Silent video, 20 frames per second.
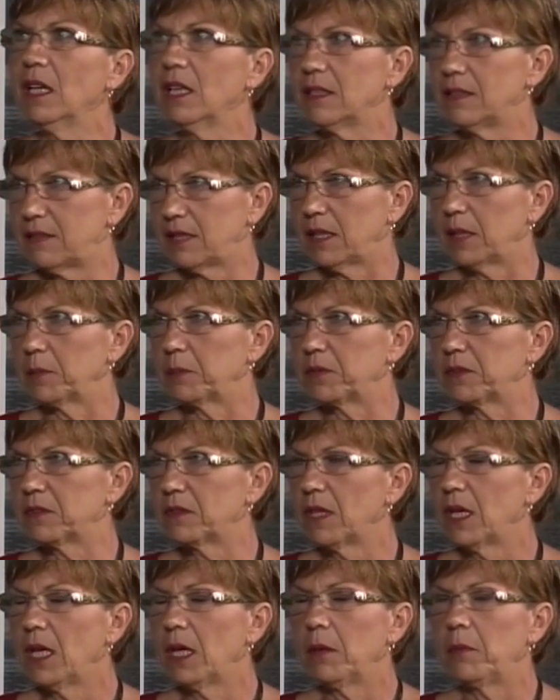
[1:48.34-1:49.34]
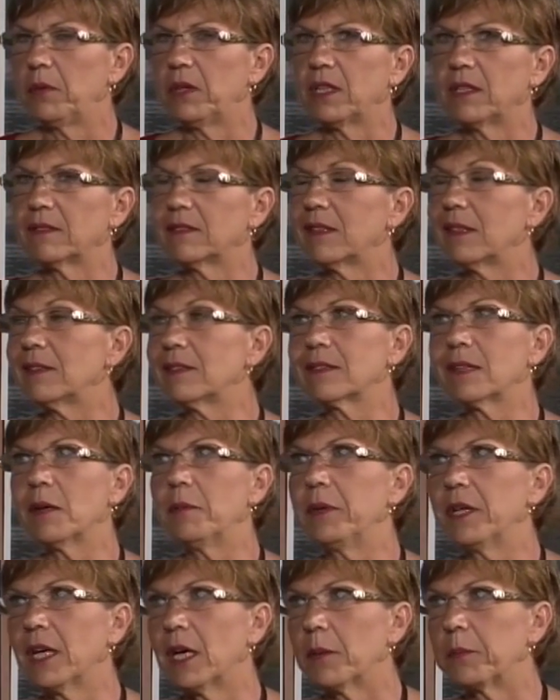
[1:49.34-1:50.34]
tips, because that's
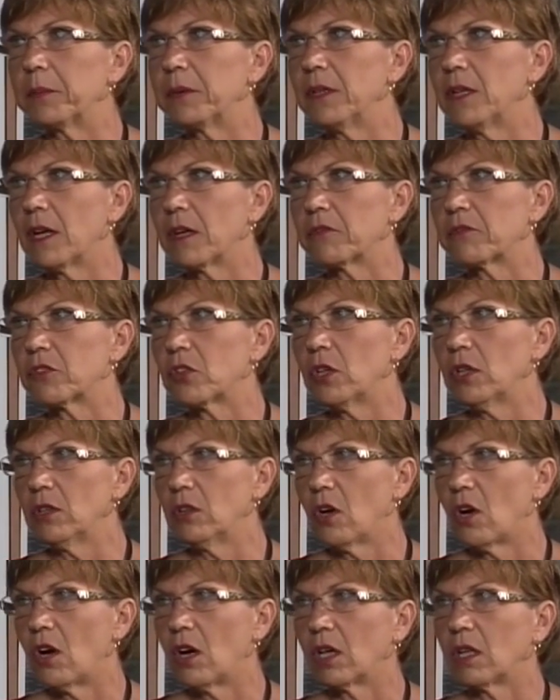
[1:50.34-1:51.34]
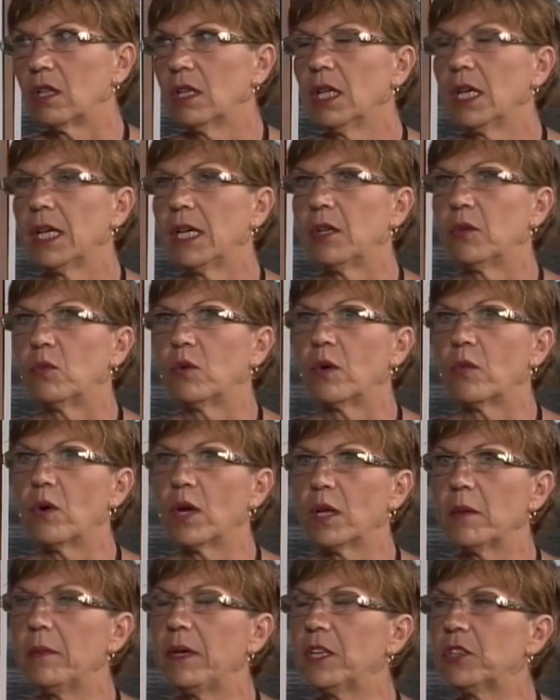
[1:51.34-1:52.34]
coming up in not very long, and we want
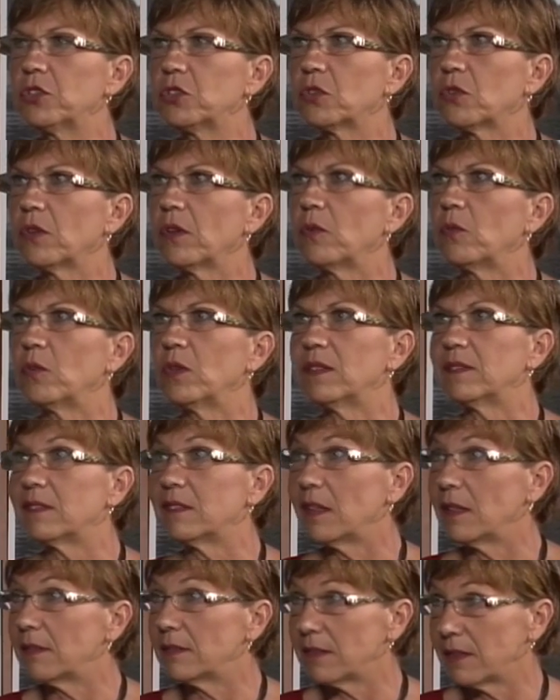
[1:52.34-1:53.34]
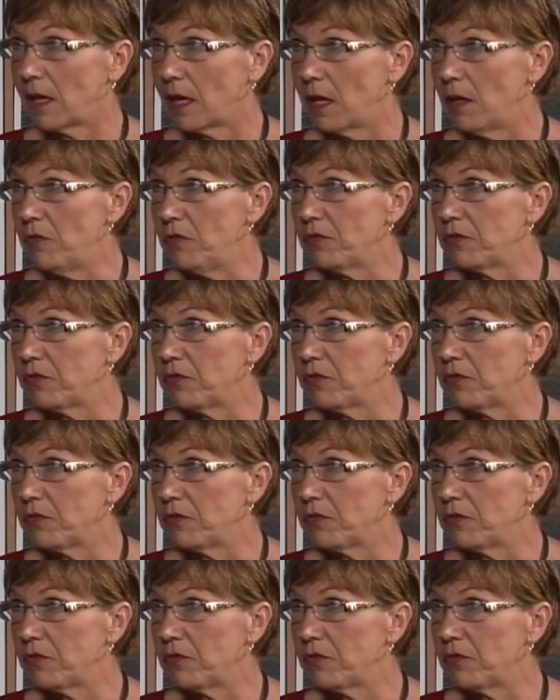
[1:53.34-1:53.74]
to make sure that we stay safe.